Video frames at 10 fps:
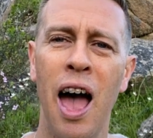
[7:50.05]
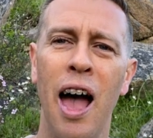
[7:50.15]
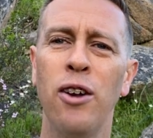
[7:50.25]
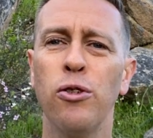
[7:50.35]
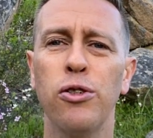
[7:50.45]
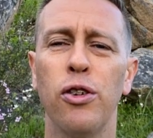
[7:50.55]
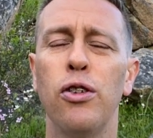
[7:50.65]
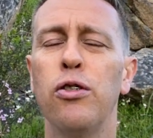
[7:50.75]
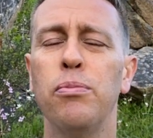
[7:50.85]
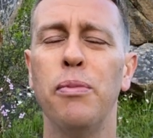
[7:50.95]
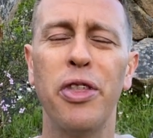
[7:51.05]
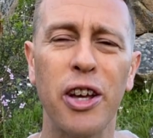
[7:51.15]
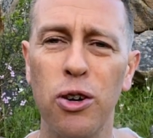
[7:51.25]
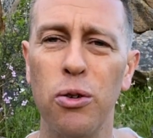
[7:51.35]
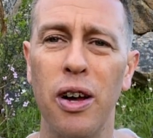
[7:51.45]
and also those
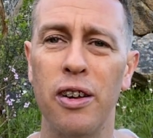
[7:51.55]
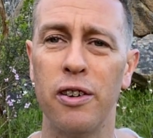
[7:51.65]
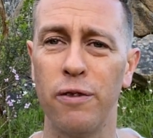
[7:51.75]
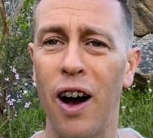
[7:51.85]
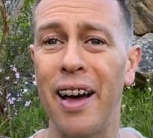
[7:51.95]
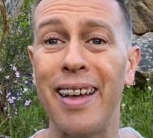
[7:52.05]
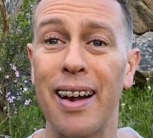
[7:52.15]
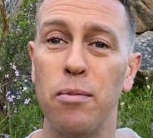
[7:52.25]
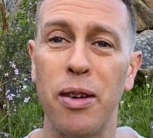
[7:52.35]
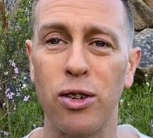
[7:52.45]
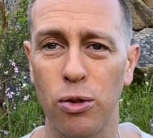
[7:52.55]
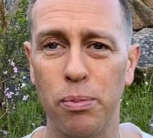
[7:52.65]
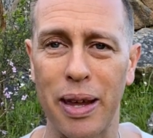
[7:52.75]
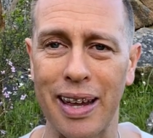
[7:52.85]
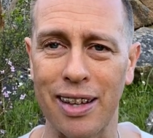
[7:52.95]
mythical and divine elemental
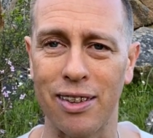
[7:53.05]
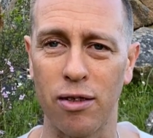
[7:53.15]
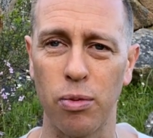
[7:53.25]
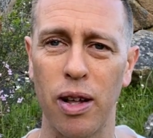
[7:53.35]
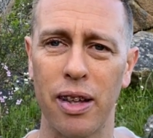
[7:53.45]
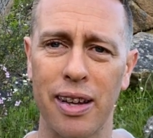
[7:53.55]
beings as well,